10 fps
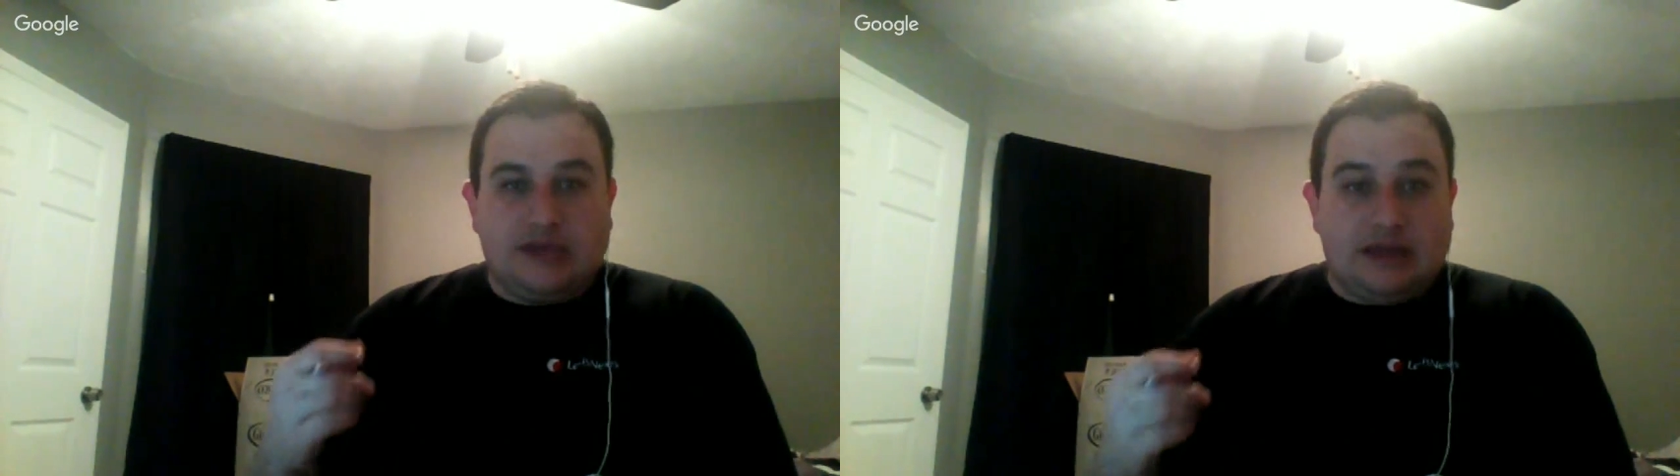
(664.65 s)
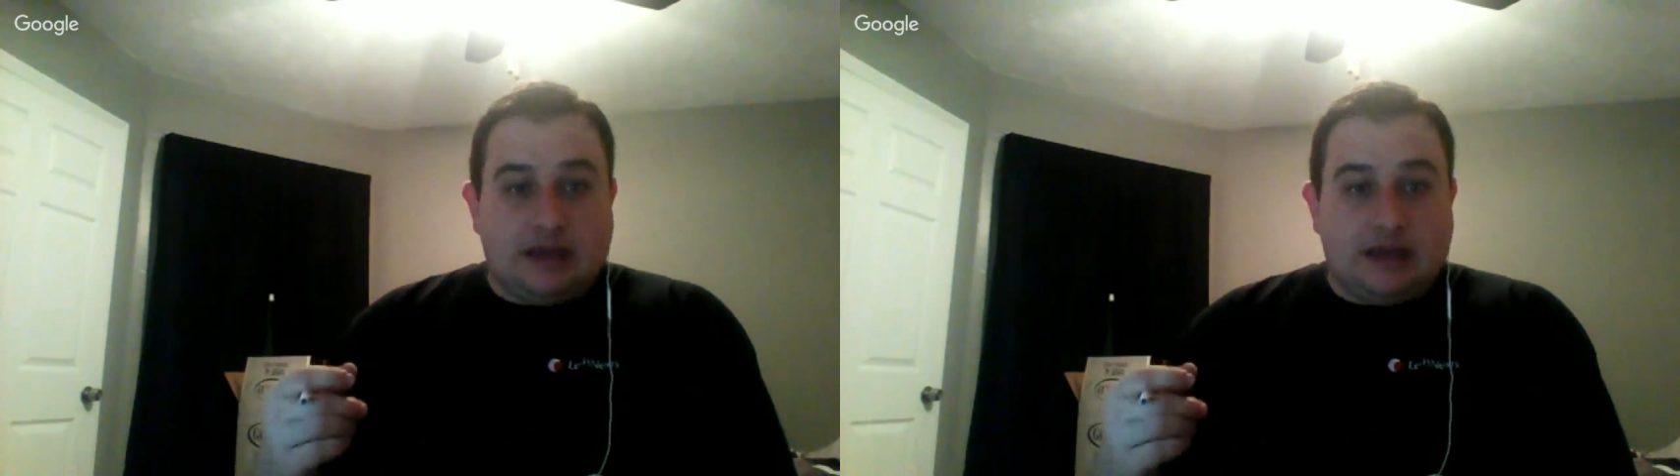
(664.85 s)

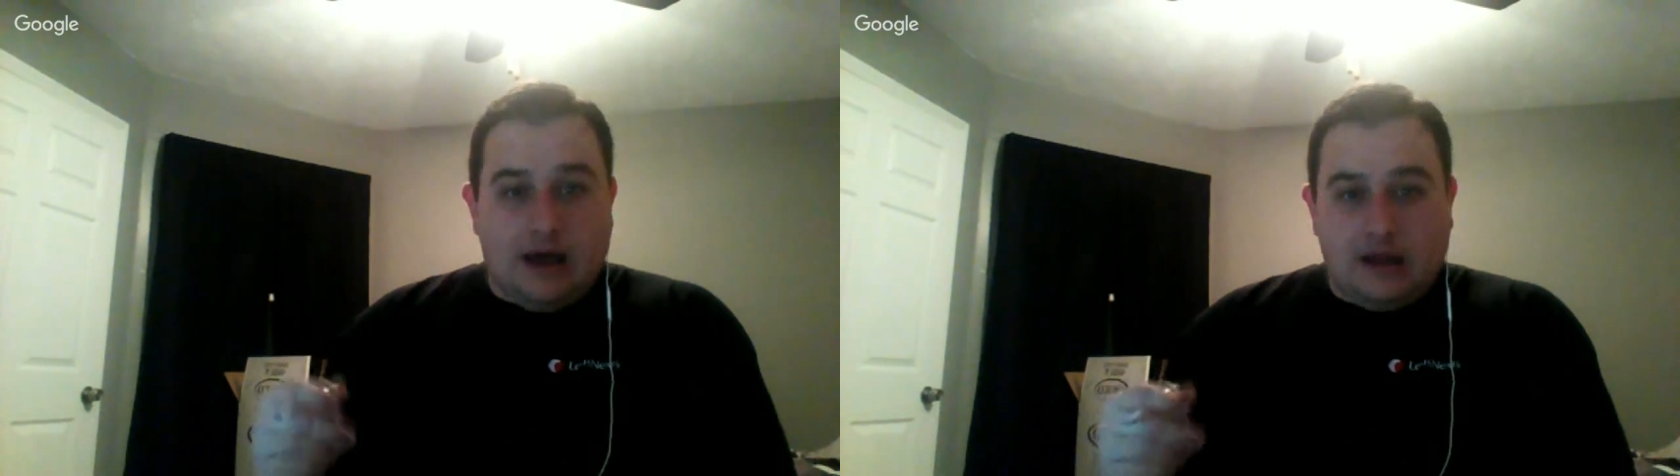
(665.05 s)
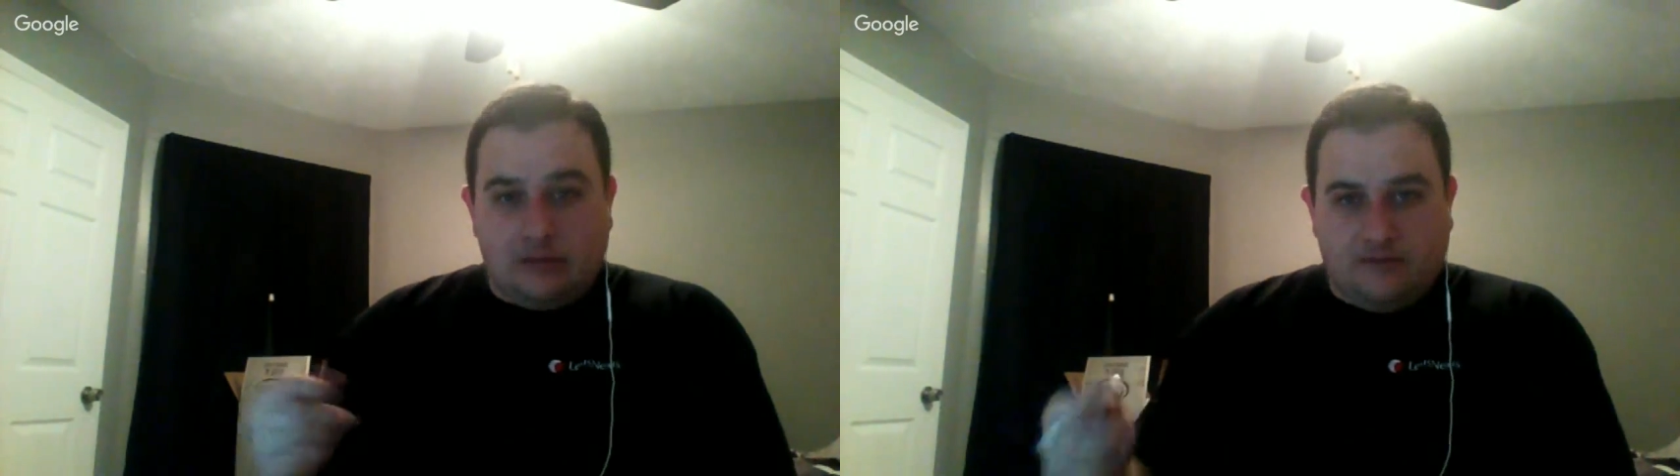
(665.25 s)
getting
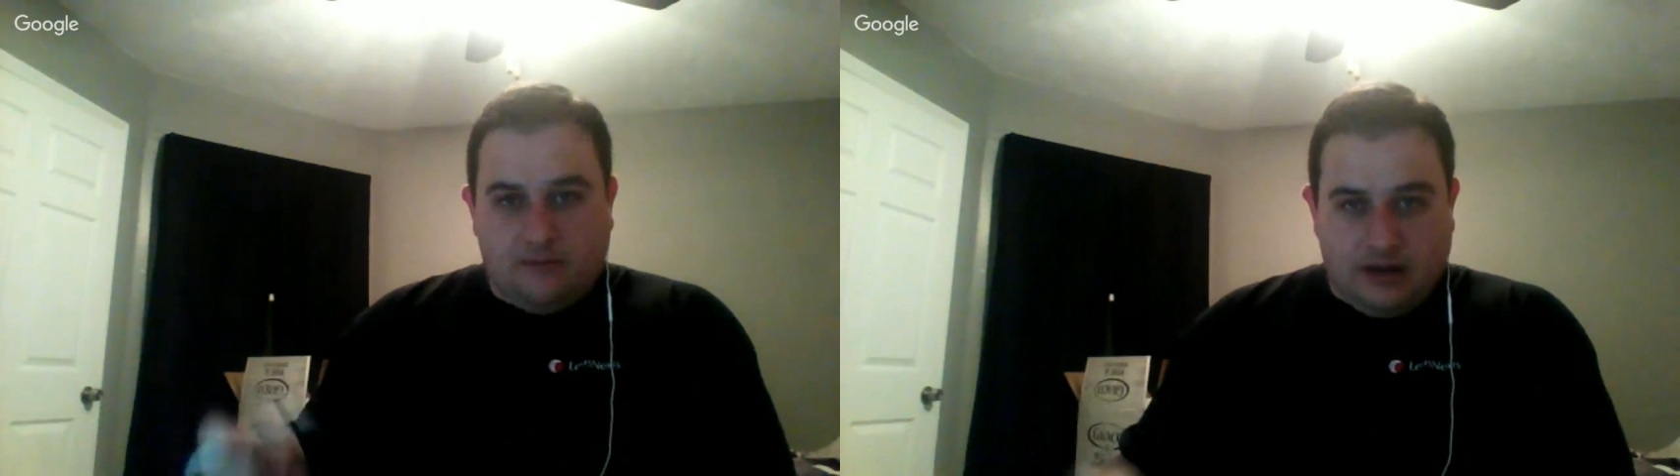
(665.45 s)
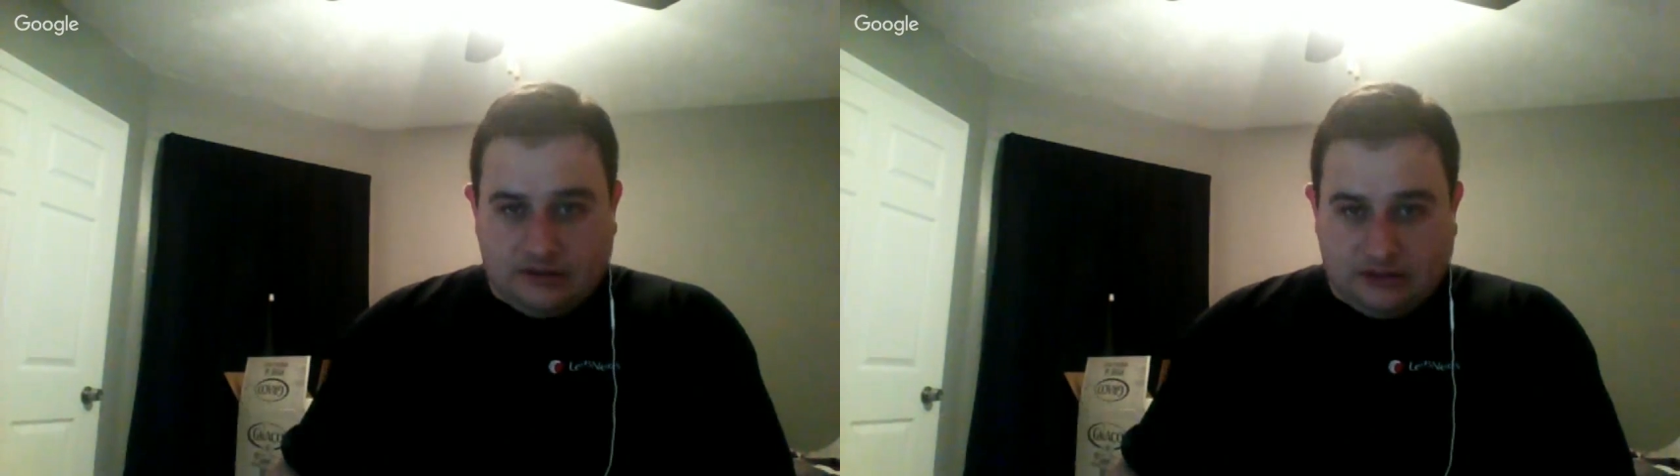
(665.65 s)
high
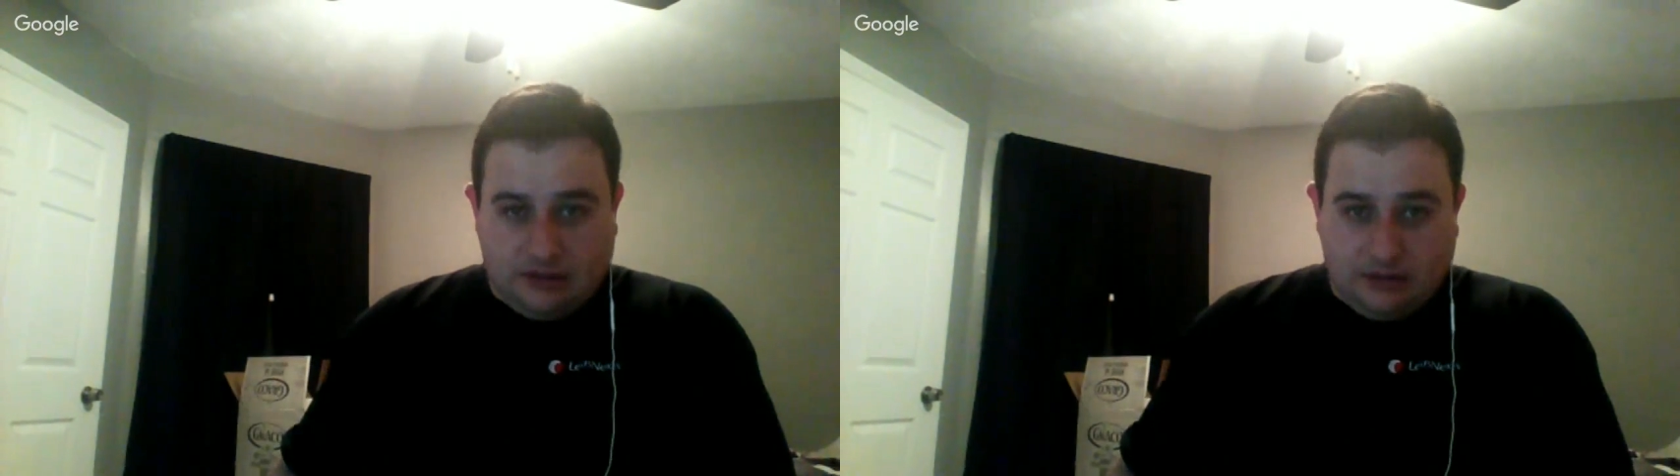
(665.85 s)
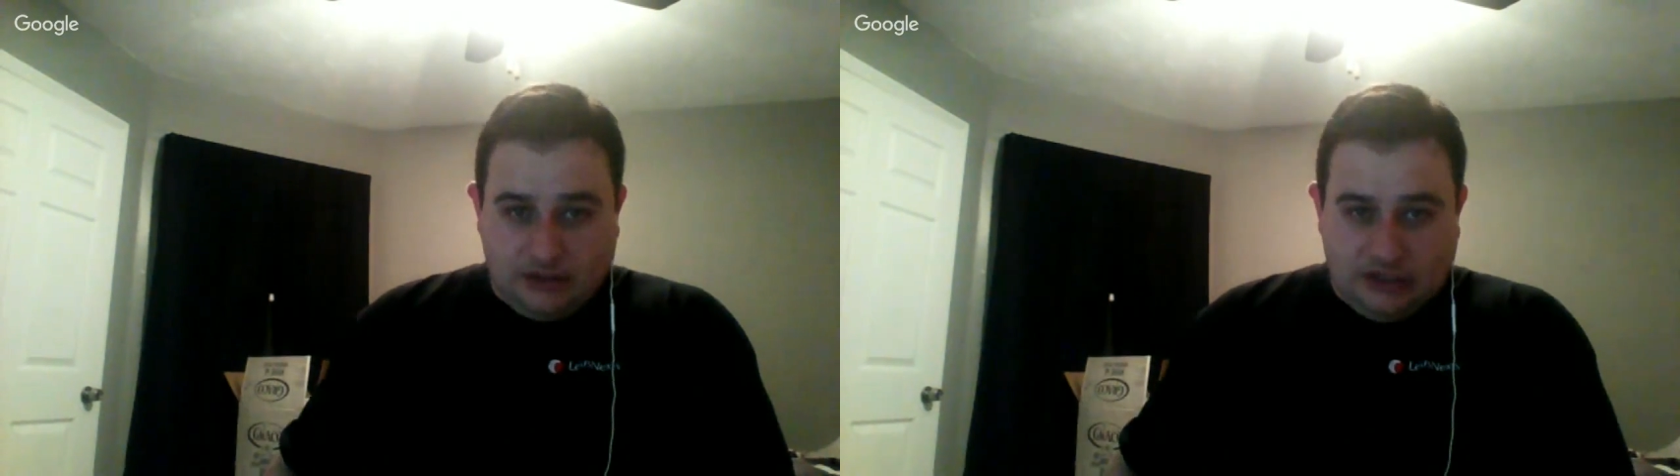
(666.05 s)
before he has
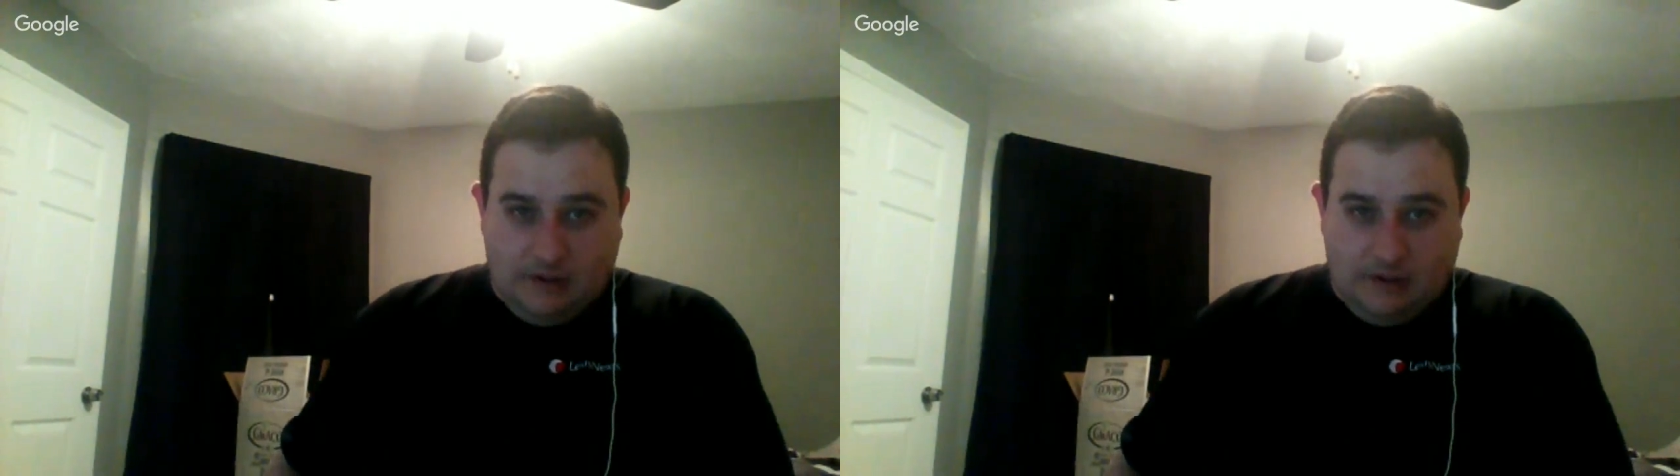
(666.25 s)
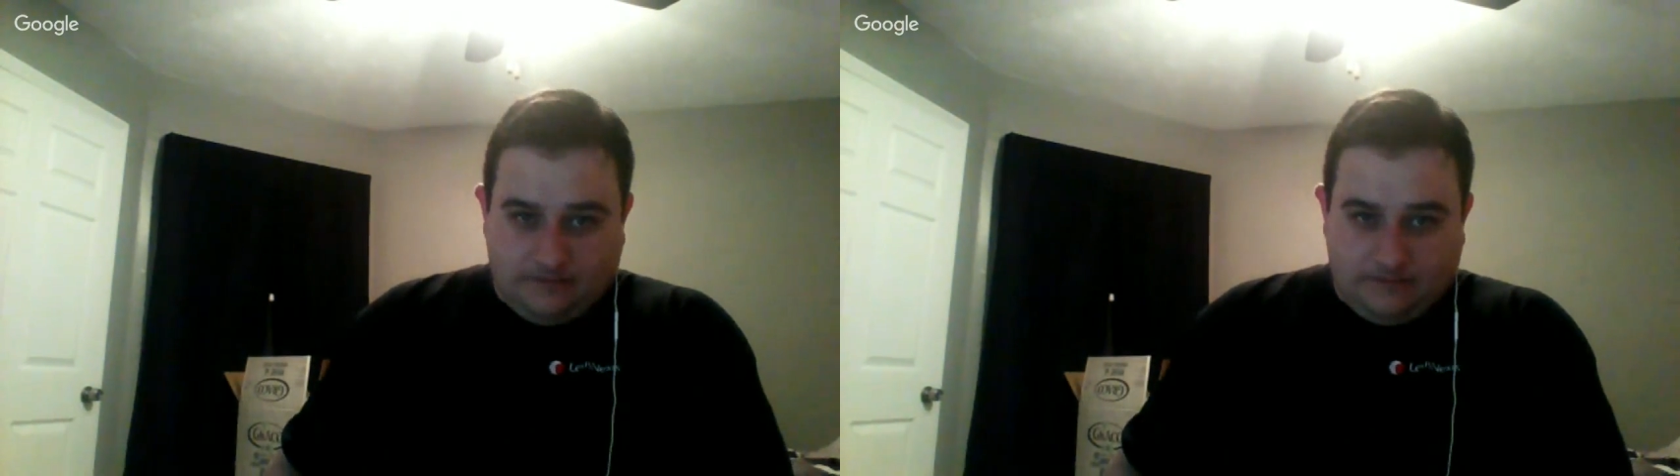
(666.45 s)
to go to
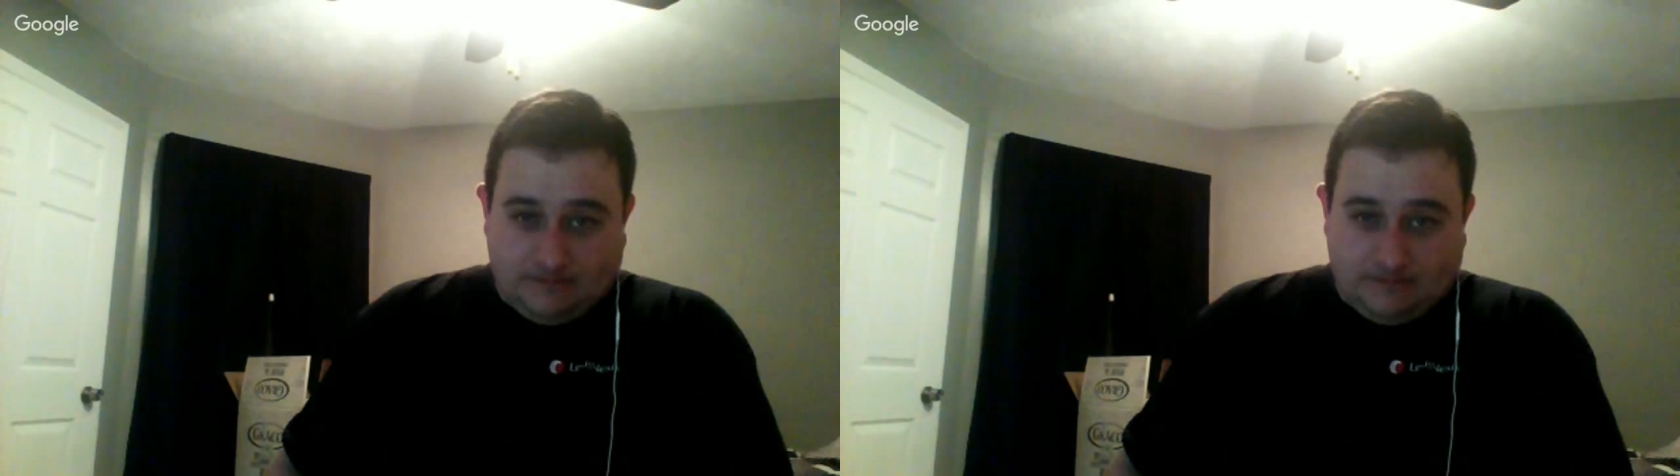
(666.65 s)
jail.